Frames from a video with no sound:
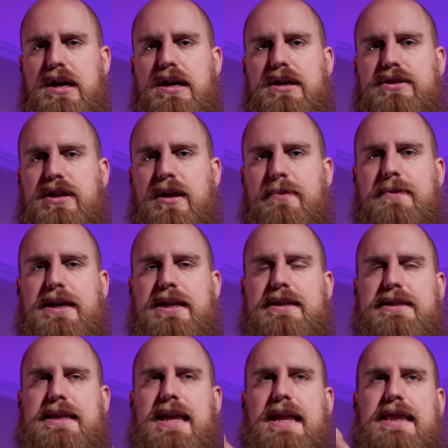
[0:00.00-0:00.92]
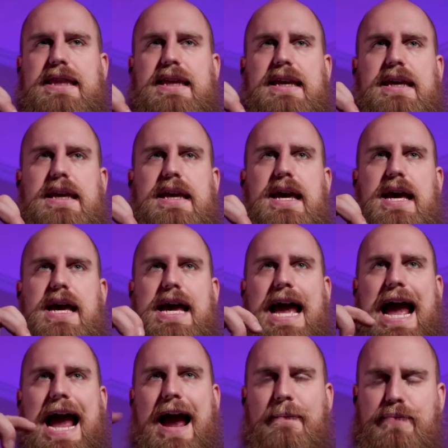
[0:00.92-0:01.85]
So that means that the
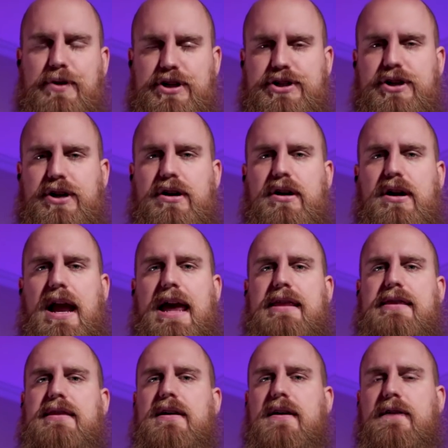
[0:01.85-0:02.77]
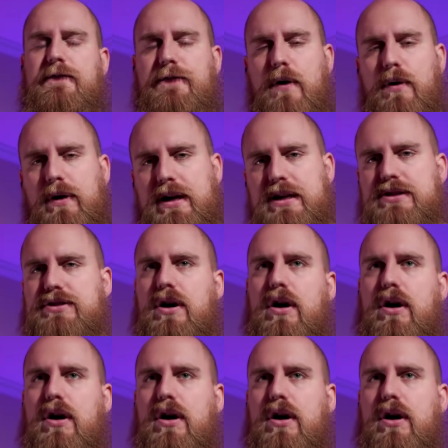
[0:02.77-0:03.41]
aperture and the focus